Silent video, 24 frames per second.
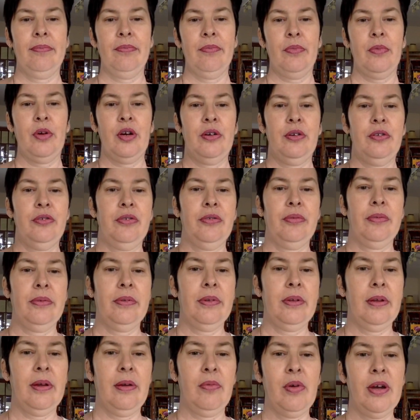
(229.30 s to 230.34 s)
wrong.
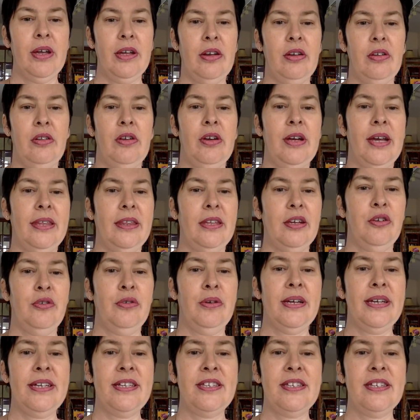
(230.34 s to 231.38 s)
I want you to look at the
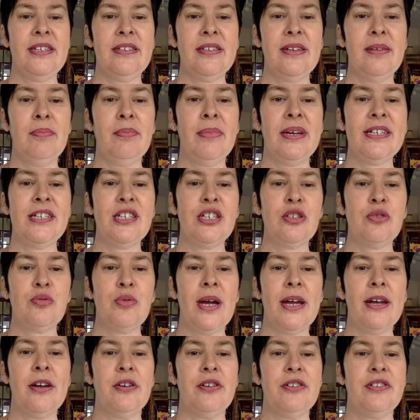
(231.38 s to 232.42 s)
creases in my
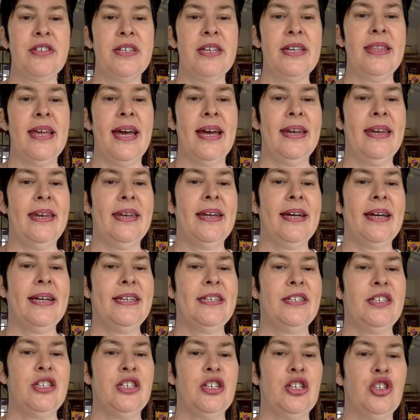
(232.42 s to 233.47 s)
sweater. See that
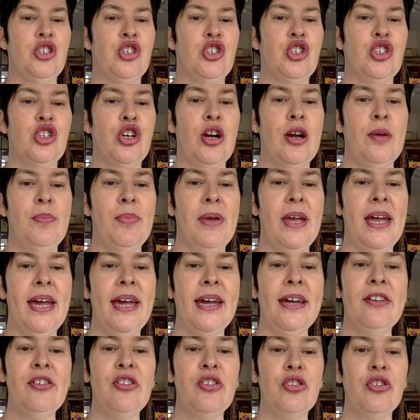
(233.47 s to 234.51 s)
nice sharp
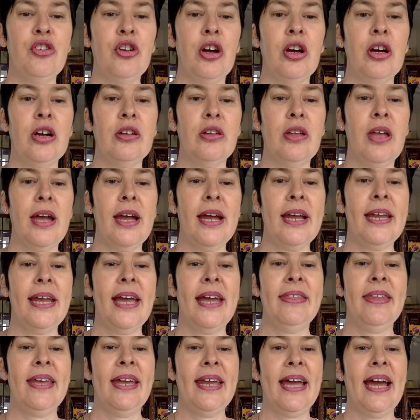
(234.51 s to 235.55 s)
edge dark line,
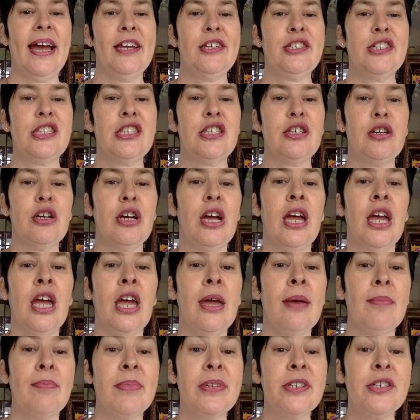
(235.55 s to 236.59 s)
and then as the
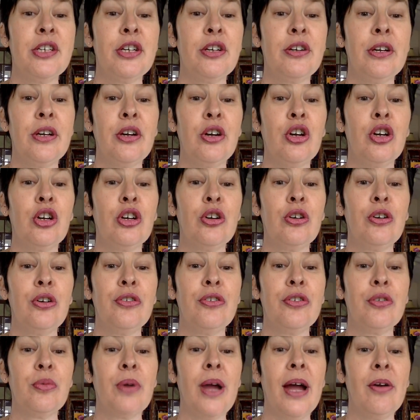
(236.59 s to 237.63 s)
material
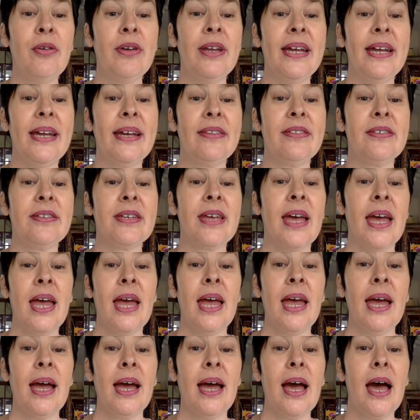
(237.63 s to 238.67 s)
curls around, it gets
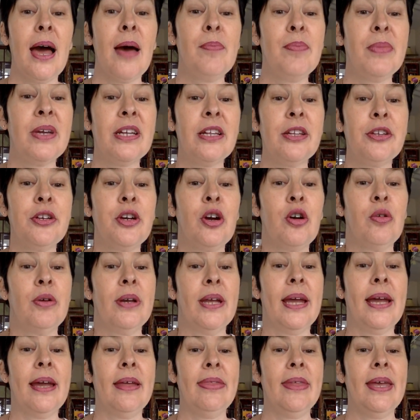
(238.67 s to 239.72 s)
a middle tone,
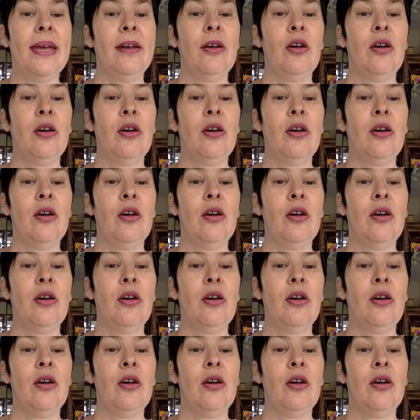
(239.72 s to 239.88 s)
and then